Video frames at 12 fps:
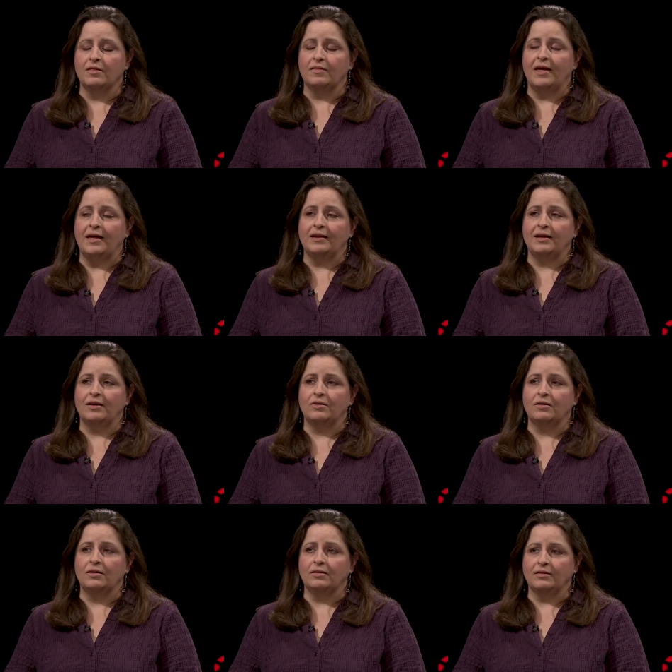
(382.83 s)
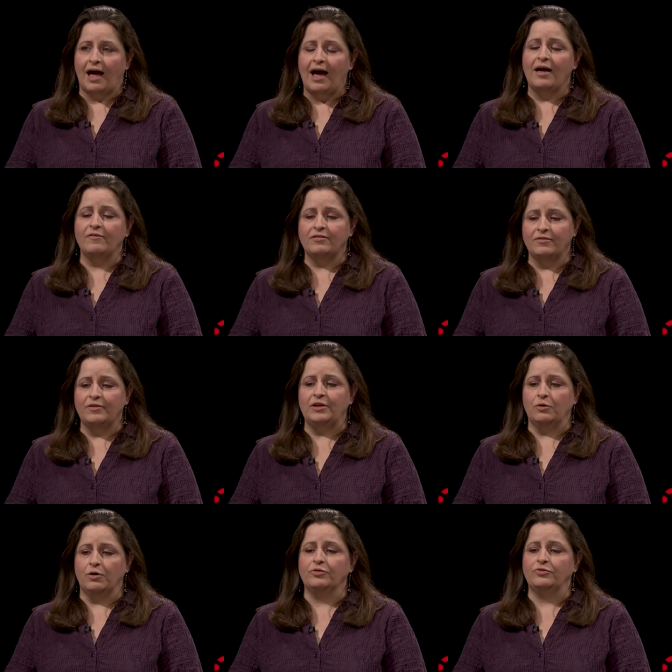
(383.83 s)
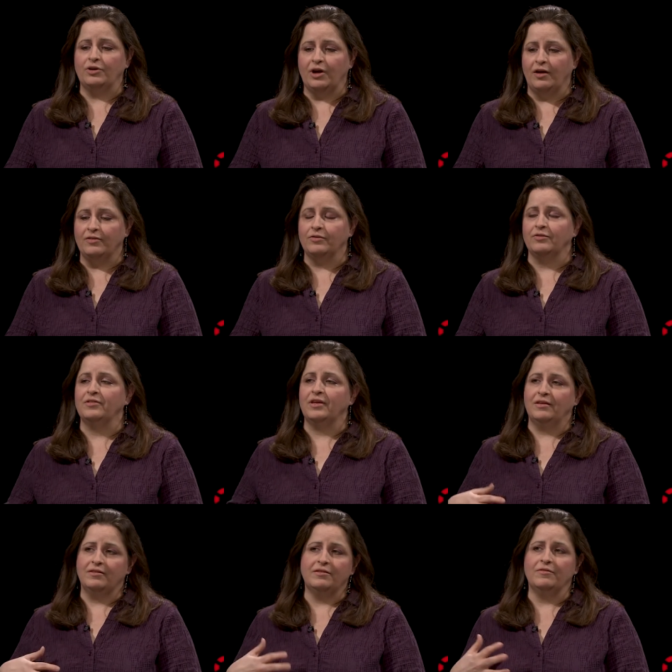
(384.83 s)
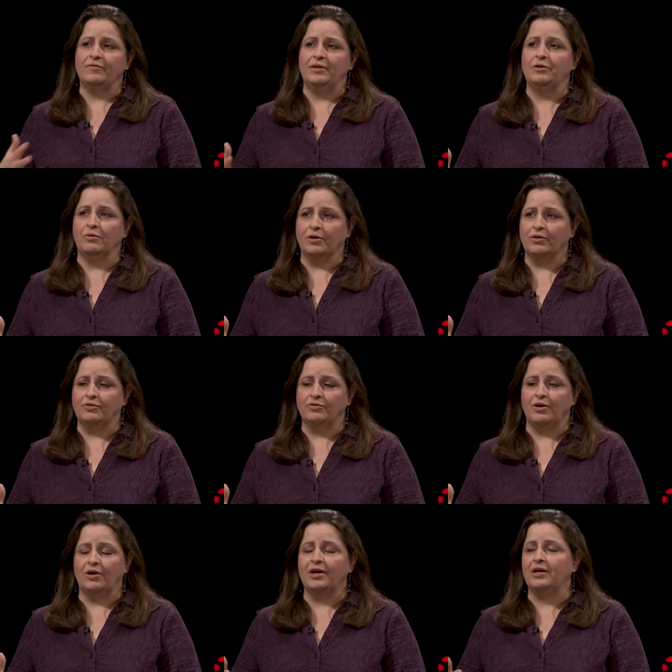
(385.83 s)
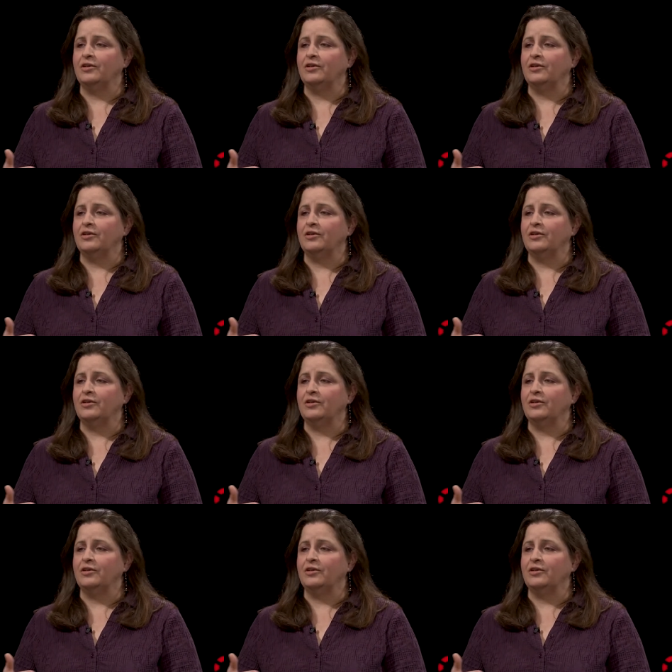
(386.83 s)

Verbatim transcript: that live symphony orchestra concerts in a symphony orchestra